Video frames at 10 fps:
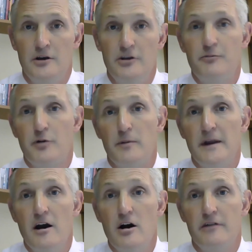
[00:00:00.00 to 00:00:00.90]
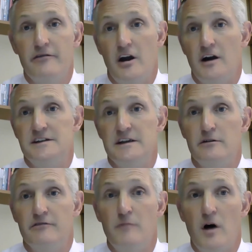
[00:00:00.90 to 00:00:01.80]
You've probably heard of the idea
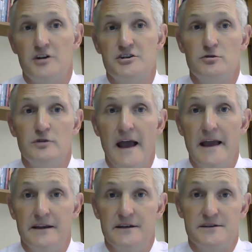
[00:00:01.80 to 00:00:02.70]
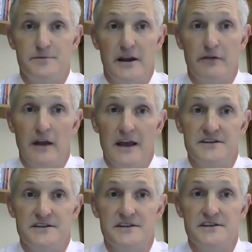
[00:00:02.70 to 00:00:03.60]
of marginal gains being
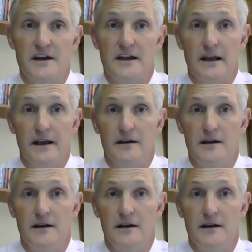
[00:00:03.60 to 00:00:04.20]
related to cycling,